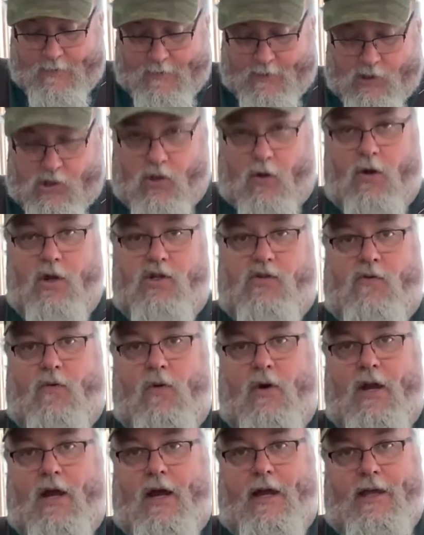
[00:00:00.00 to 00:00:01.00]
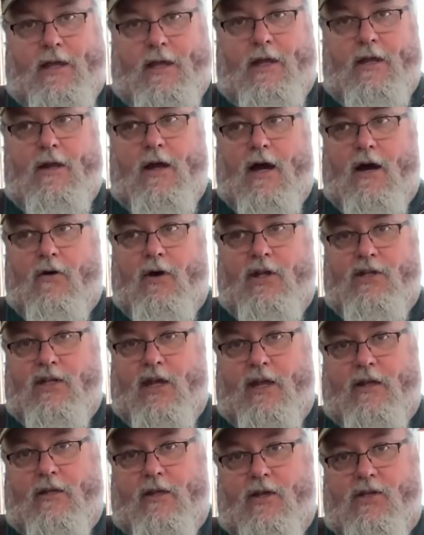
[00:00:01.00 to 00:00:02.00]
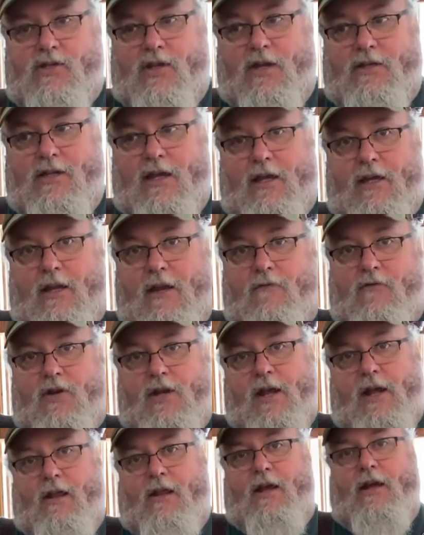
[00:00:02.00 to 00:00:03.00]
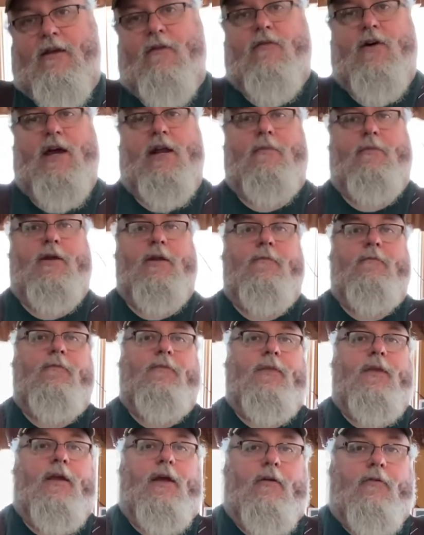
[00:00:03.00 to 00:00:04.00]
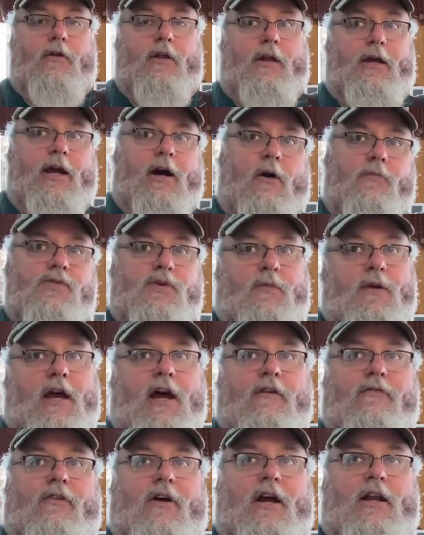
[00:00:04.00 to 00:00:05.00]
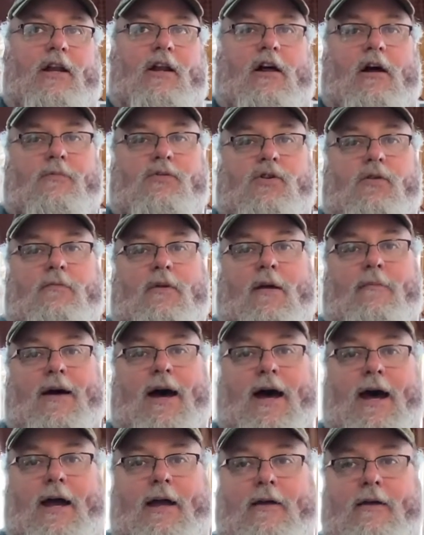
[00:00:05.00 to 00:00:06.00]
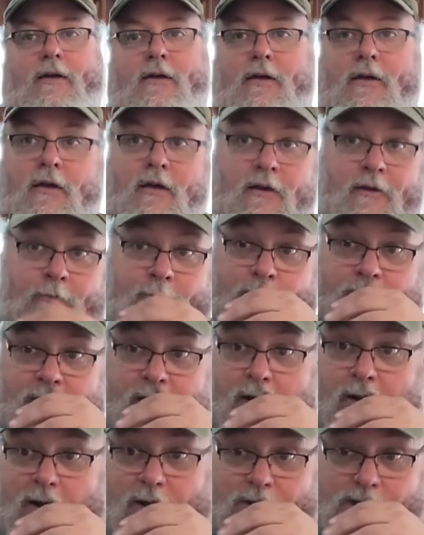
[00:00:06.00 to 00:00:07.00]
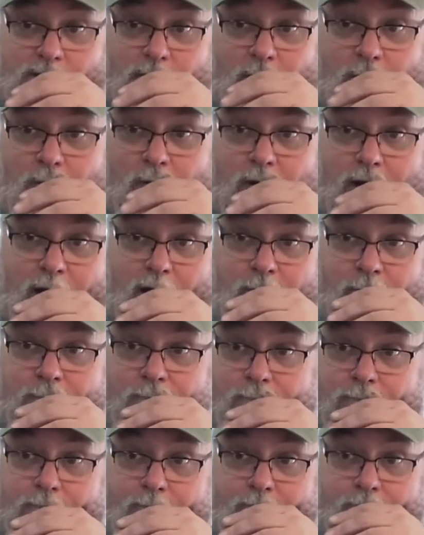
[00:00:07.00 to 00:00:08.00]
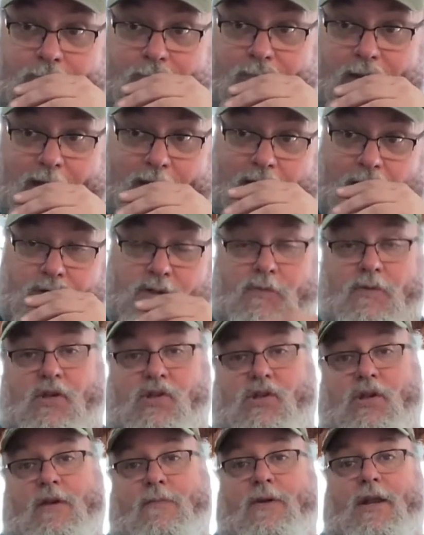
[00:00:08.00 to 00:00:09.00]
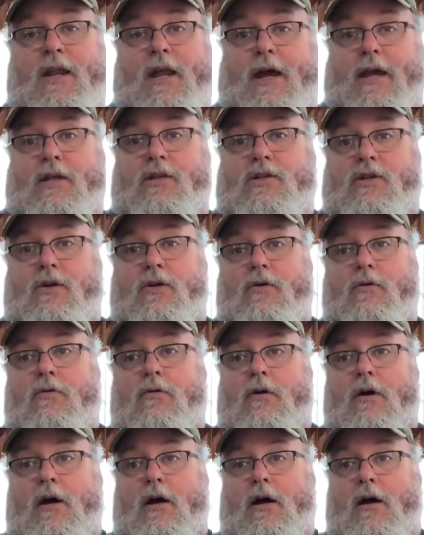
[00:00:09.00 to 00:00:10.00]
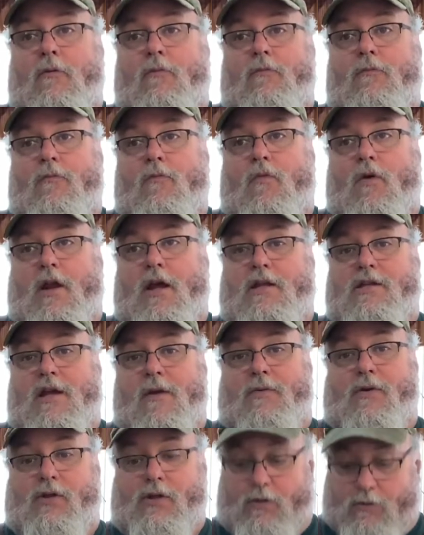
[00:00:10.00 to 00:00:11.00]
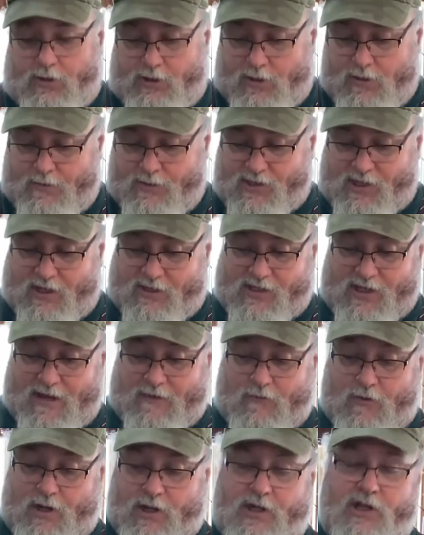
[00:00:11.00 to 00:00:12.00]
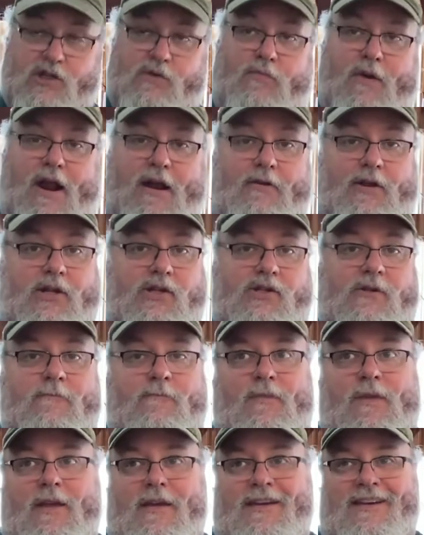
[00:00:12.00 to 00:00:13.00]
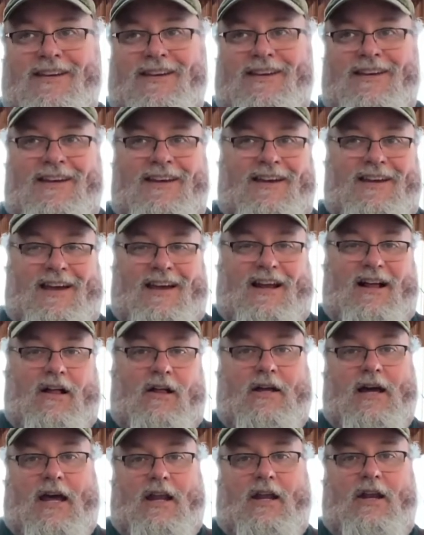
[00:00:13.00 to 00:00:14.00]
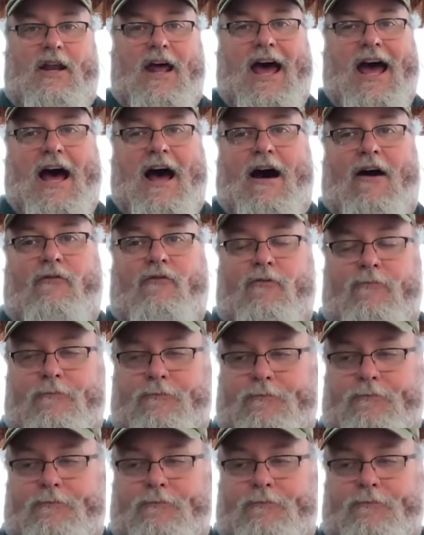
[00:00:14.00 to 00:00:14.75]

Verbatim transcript: choice for what I eat, how I take this. I take it every day like a vitamin. It really helps me. I find it helps with my back. It also uh, it helps me sleep at night too. Uh, what I typically will do is I'll take one of these brownies and I'll cut it in half.